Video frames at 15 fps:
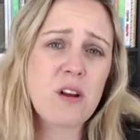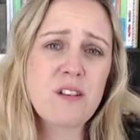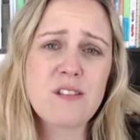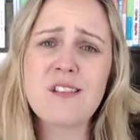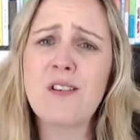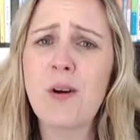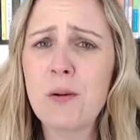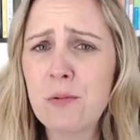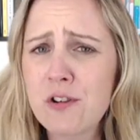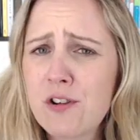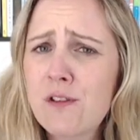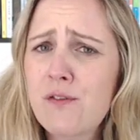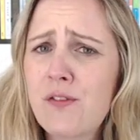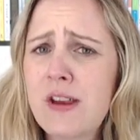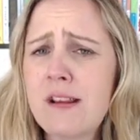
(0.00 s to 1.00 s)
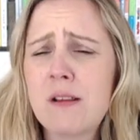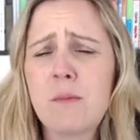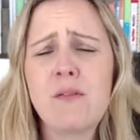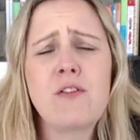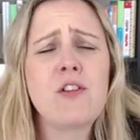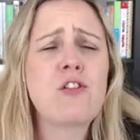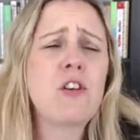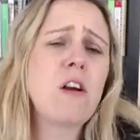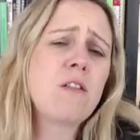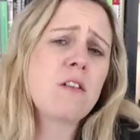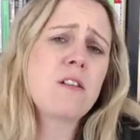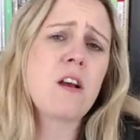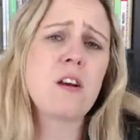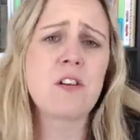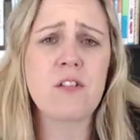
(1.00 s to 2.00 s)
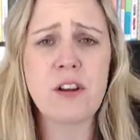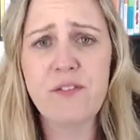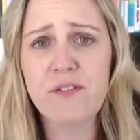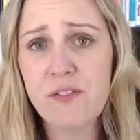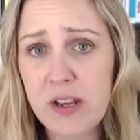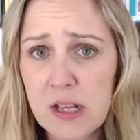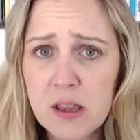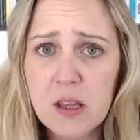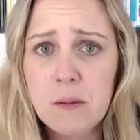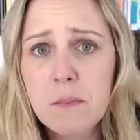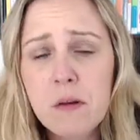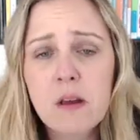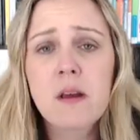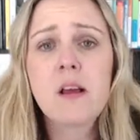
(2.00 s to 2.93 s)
And so I would just feed them. If your child is hungry, feed them.